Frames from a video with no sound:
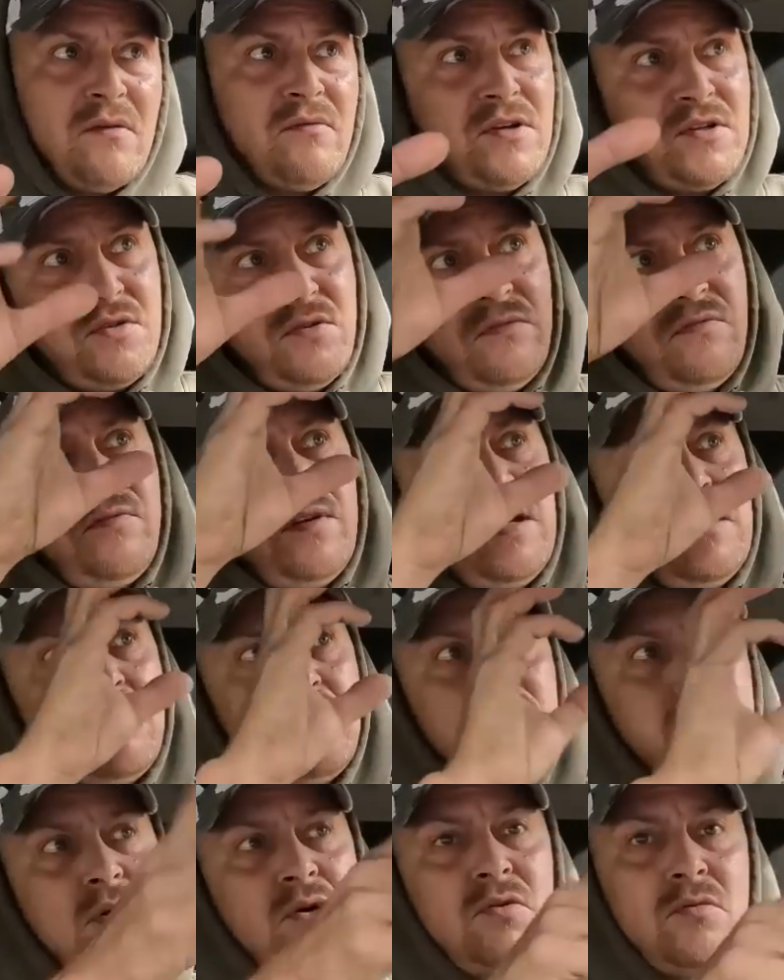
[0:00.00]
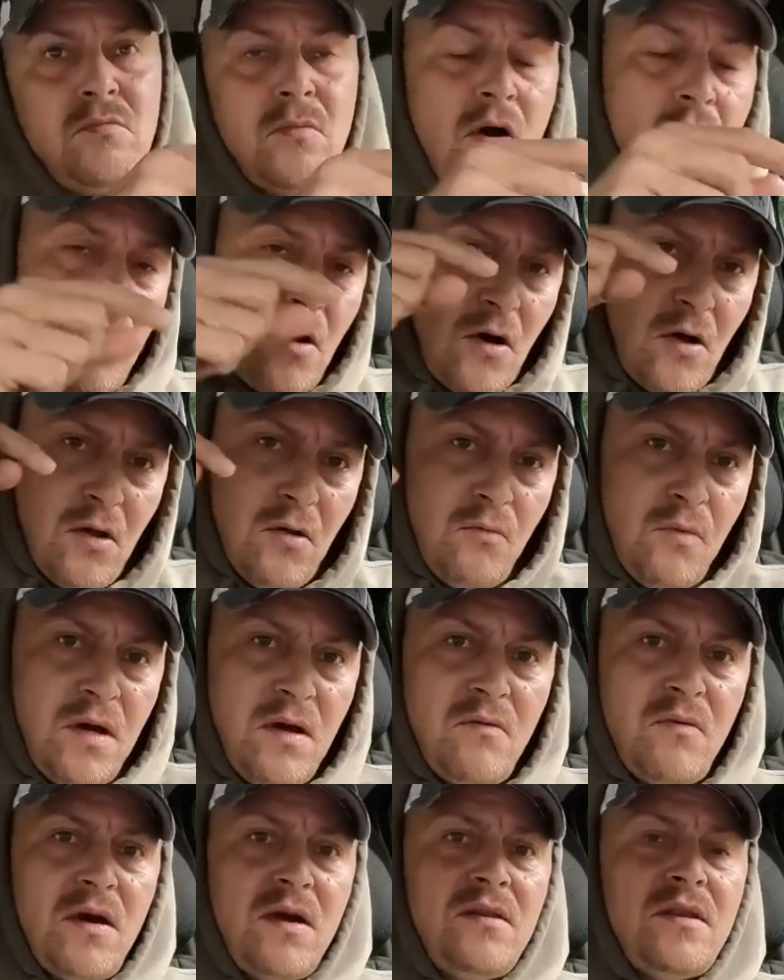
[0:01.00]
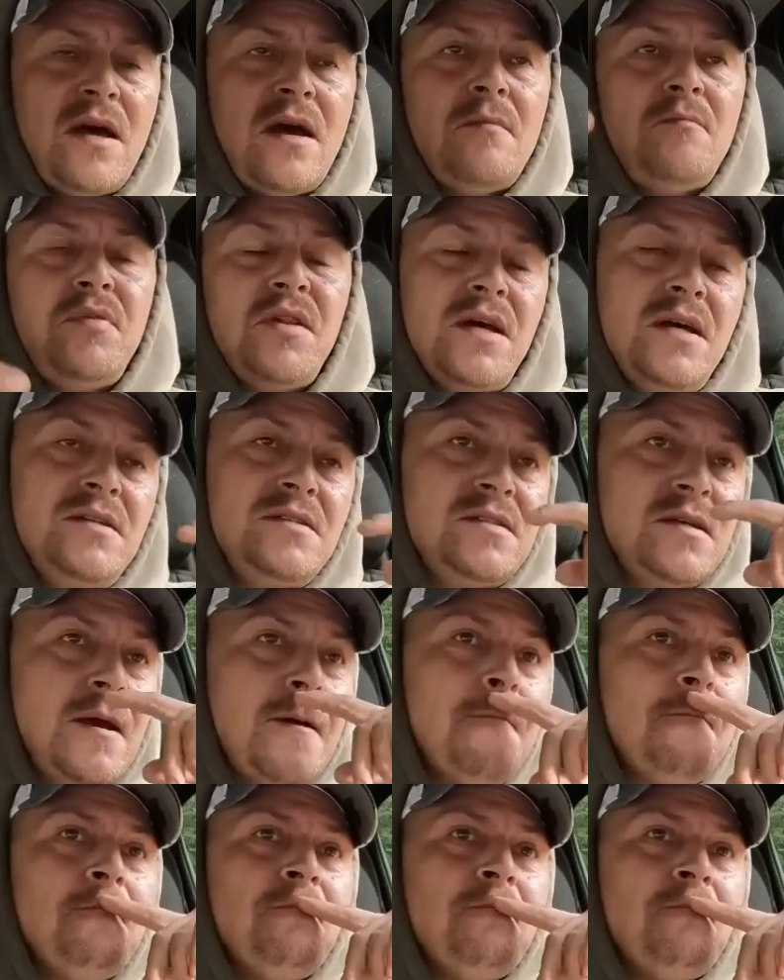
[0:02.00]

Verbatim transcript: every two feet, boom, all the way around that place.